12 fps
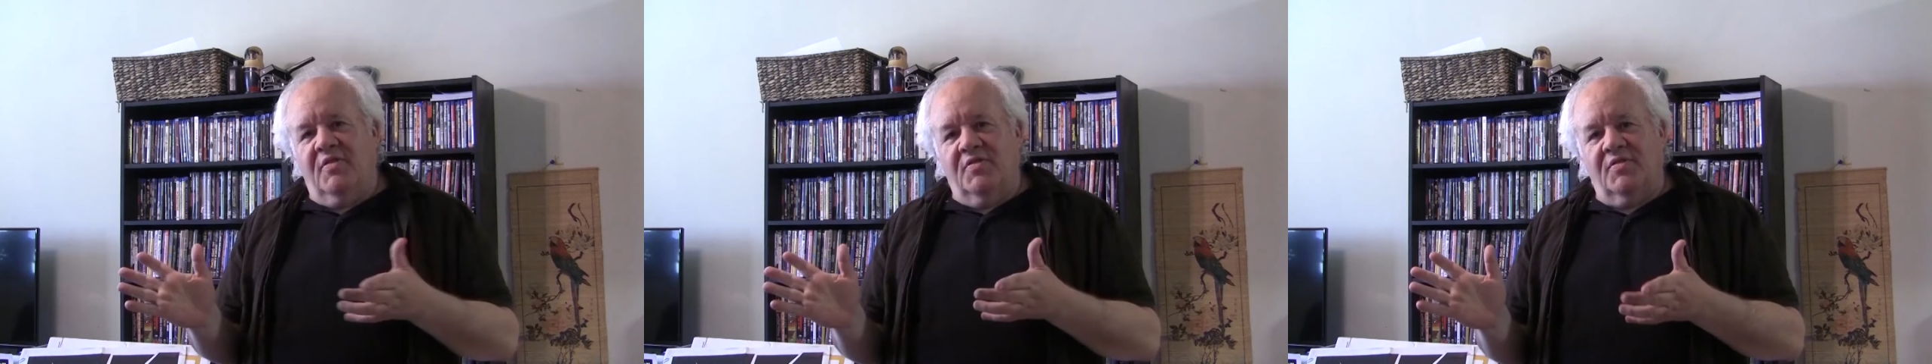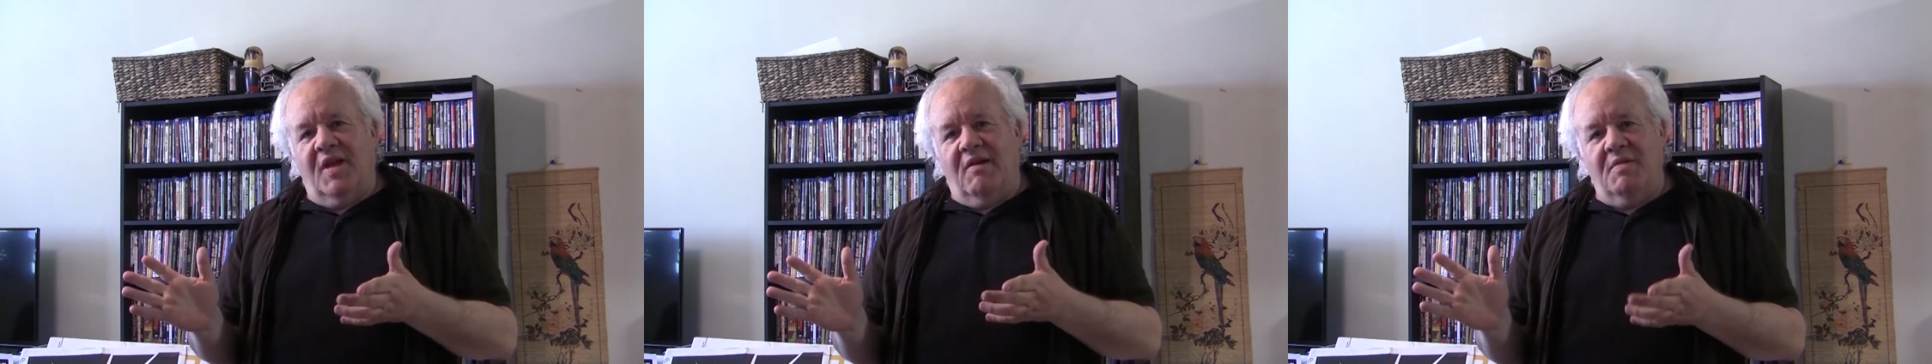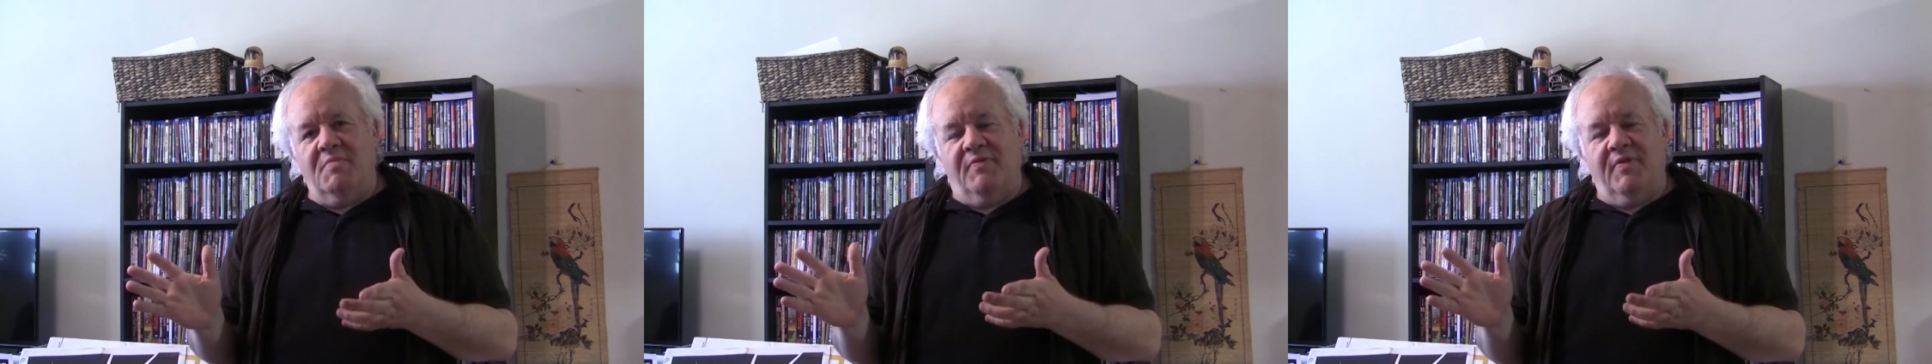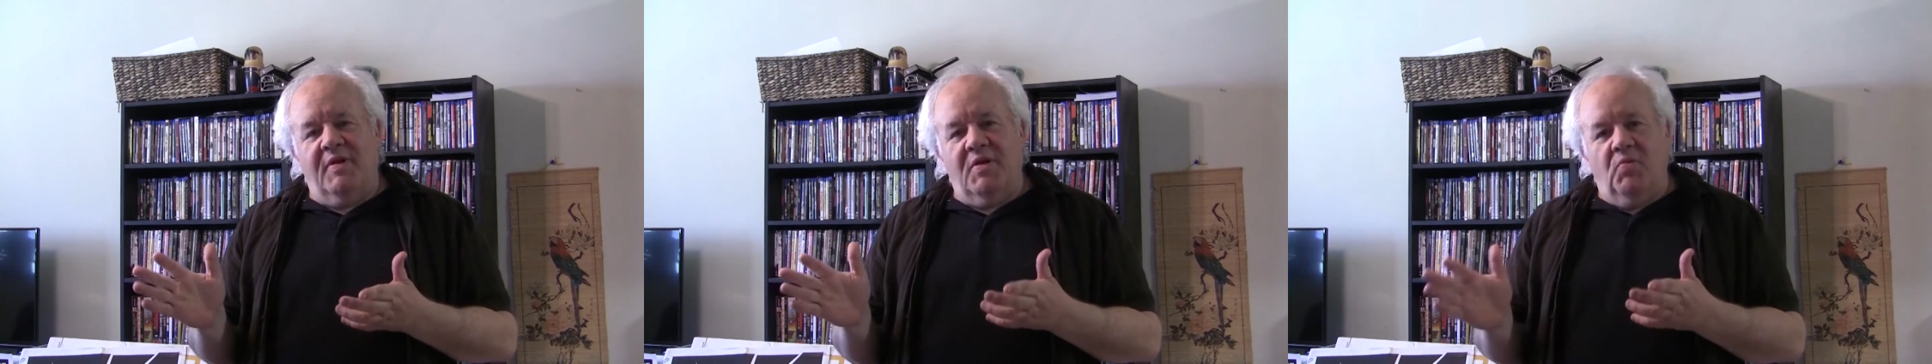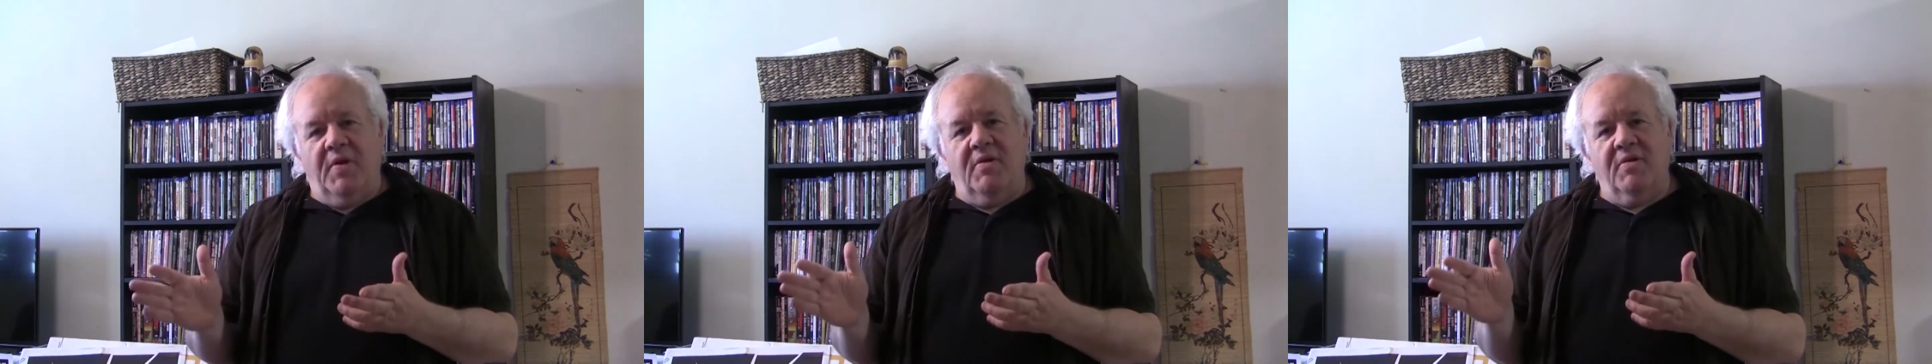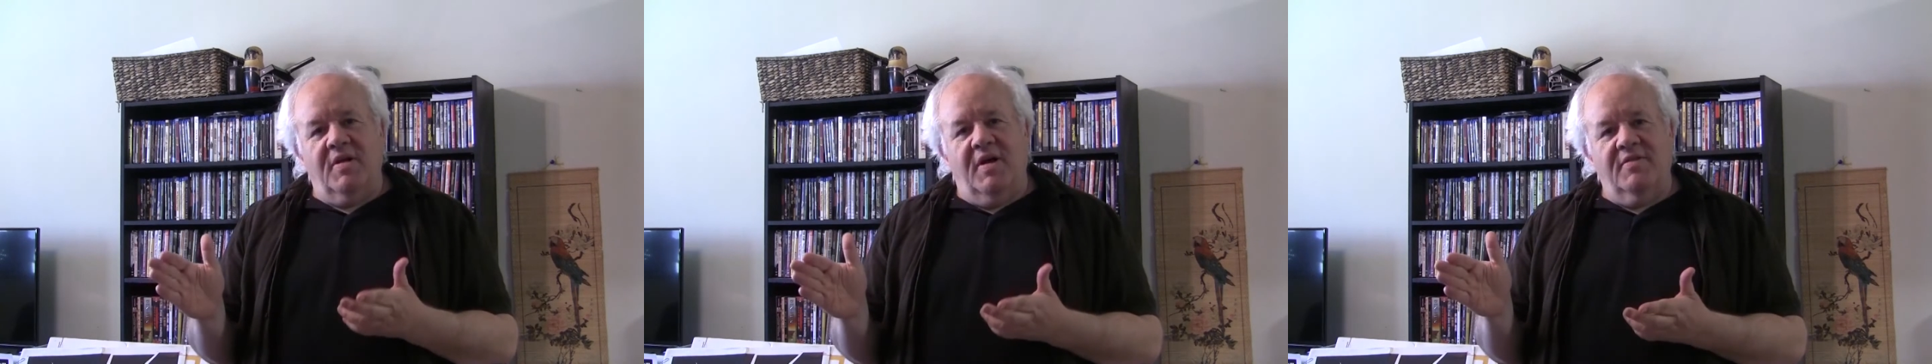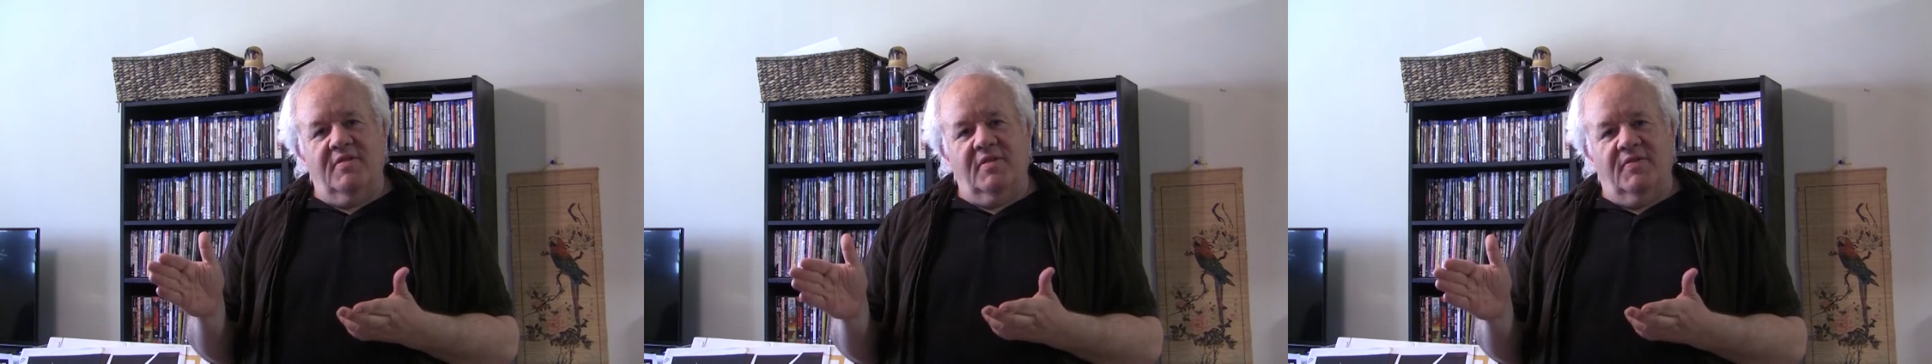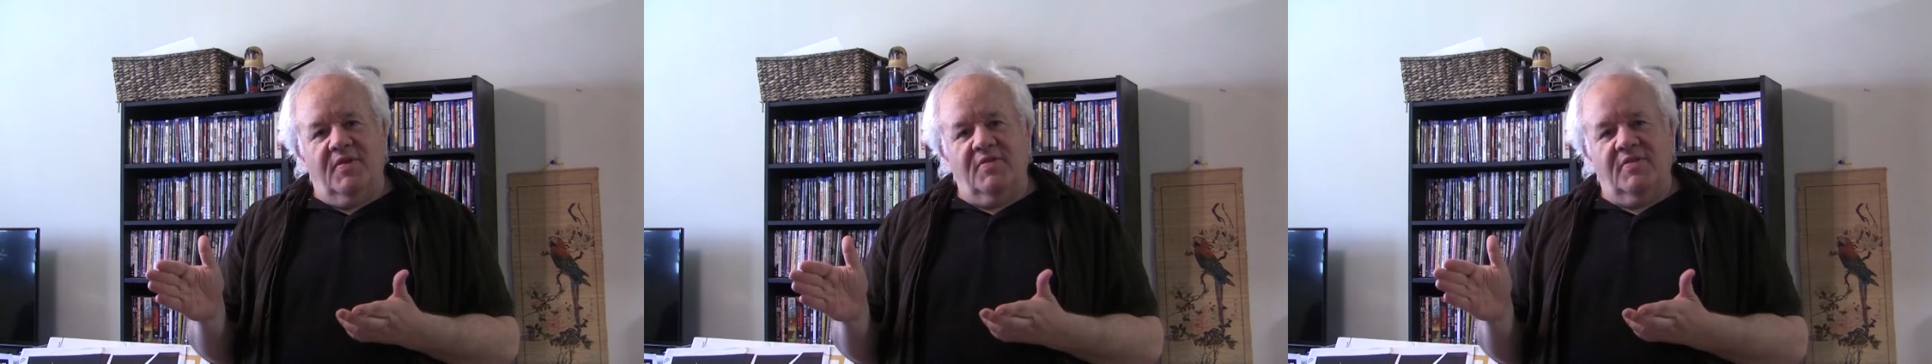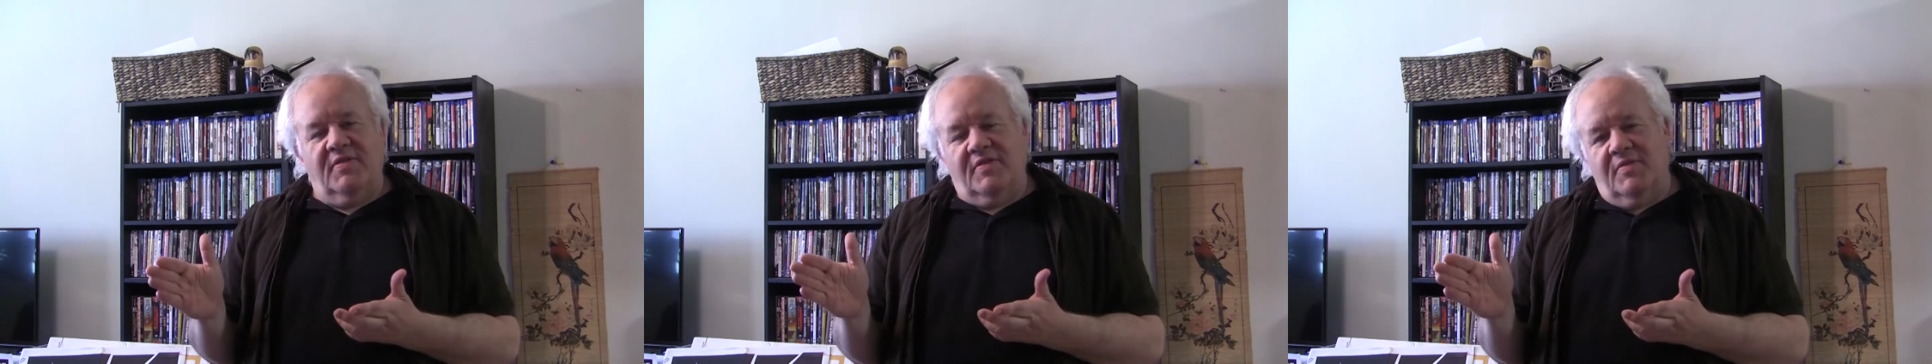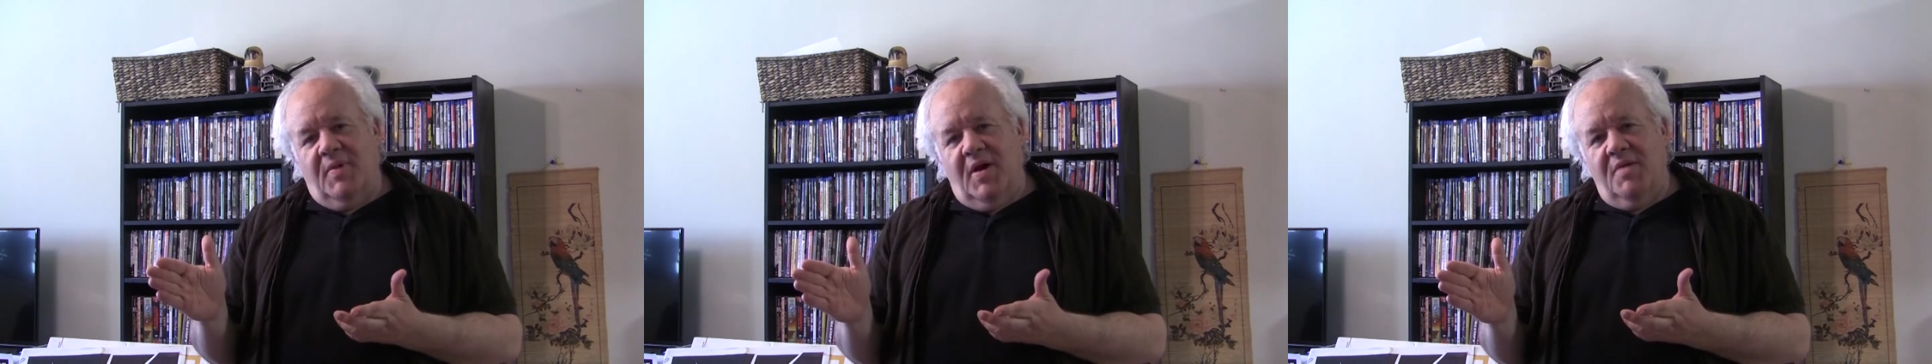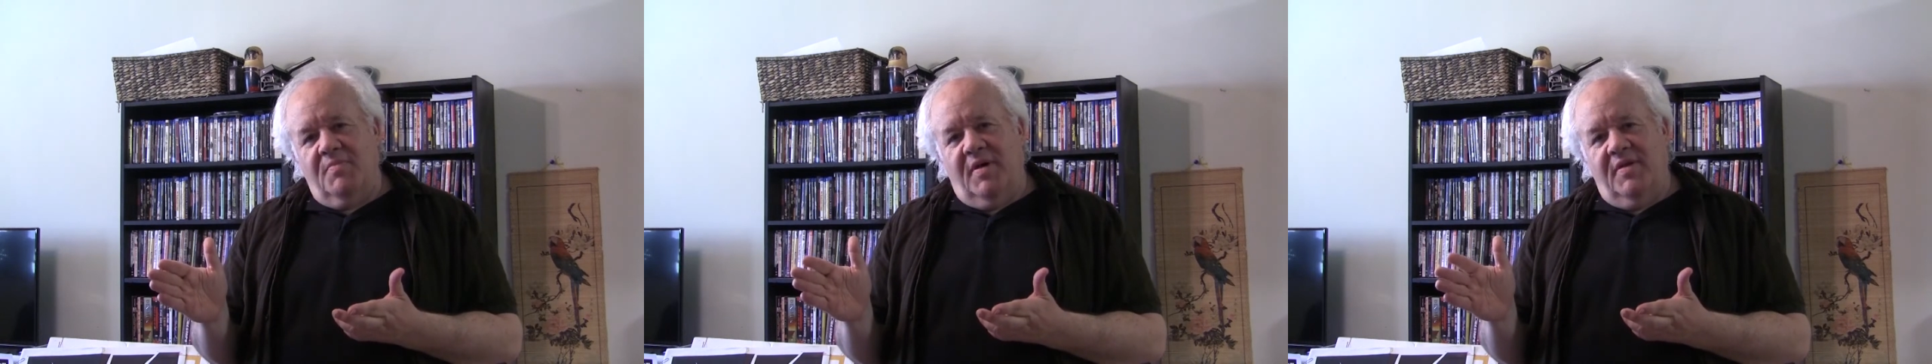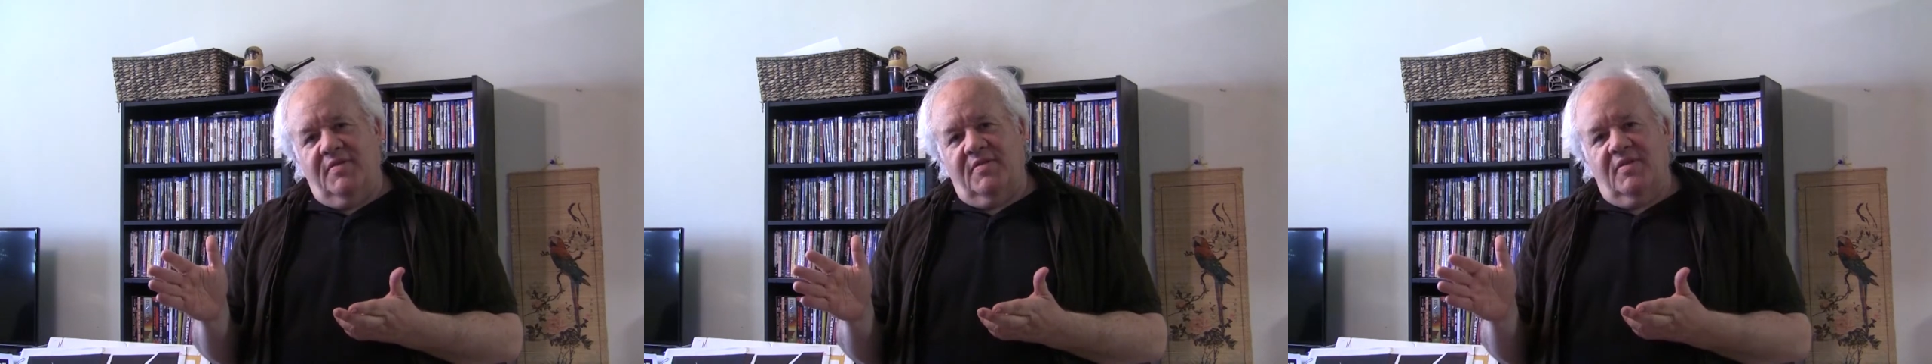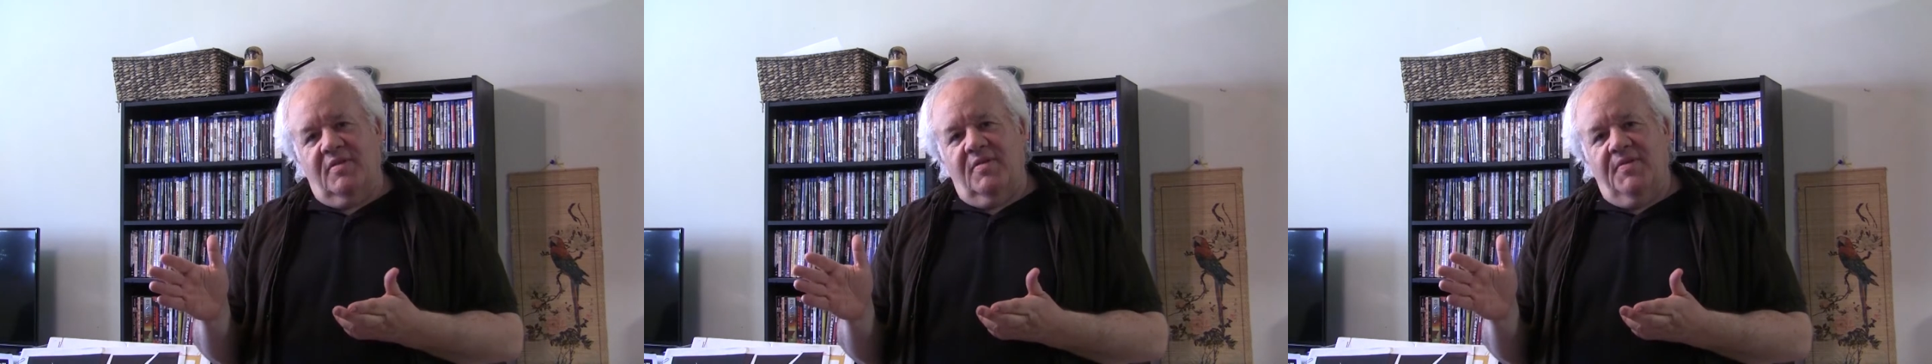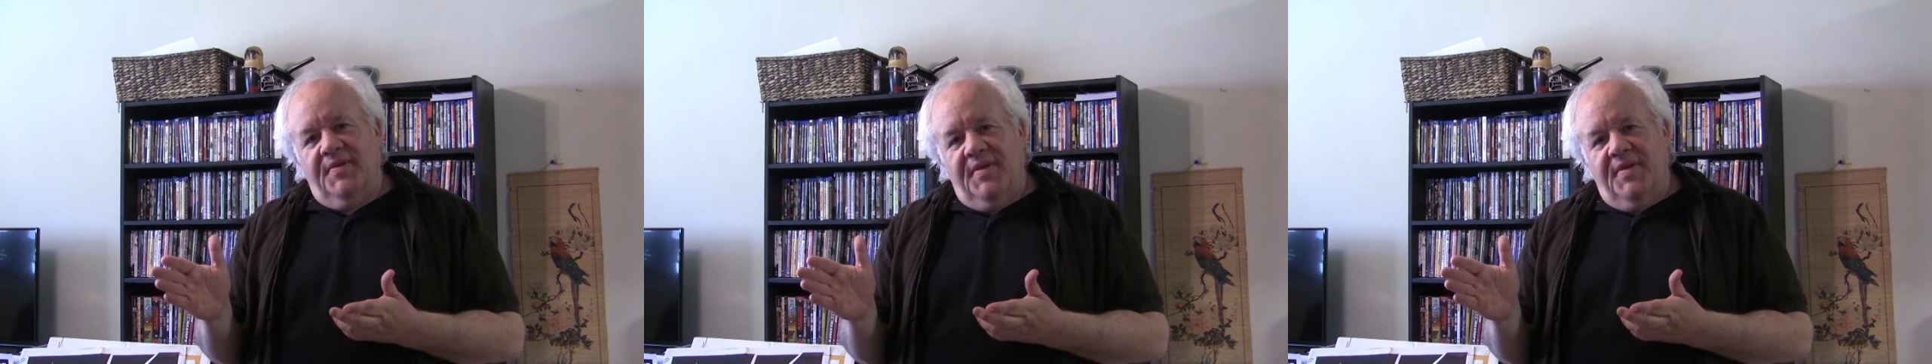so scary but very weird Godzilla versus the Smog Monster,